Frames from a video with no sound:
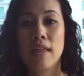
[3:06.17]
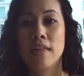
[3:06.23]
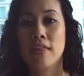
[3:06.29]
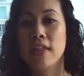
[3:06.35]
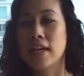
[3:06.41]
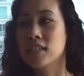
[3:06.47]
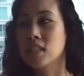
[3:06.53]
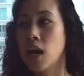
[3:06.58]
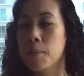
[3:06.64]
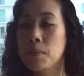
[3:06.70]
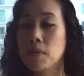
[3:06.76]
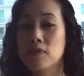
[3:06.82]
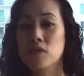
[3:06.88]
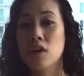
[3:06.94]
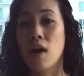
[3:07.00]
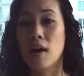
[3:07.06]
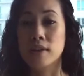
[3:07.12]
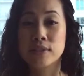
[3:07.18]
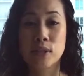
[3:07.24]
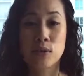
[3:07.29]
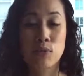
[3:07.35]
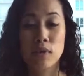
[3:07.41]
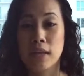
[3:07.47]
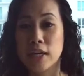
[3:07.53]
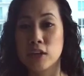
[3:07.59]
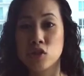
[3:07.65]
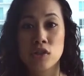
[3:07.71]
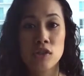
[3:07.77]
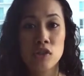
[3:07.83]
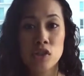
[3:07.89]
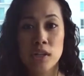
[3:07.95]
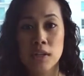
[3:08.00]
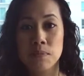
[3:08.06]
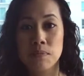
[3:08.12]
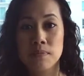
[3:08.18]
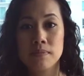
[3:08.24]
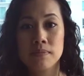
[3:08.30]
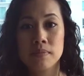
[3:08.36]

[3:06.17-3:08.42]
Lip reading: that type of toxic relationship